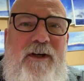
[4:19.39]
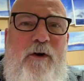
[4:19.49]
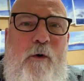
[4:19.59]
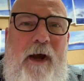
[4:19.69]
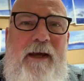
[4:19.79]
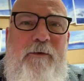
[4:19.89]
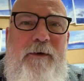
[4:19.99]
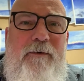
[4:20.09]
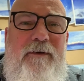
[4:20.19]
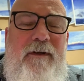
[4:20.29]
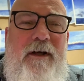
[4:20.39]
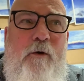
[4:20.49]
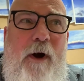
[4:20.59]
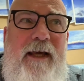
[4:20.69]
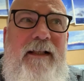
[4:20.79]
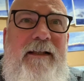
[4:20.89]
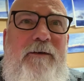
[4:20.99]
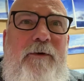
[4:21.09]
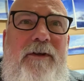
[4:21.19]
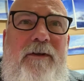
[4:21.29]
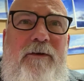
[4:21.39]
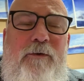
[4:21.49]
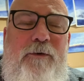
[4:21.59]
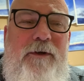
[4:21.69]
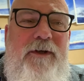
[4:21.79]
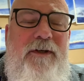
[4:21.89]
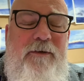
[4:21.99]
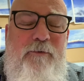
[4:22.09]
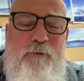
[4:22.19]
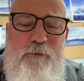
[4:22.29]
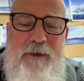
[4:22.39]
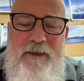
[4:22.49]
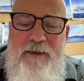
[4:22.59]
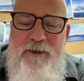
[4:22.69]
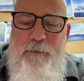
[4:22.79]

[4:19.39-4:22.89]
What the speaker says: quietly with the Lord, to read this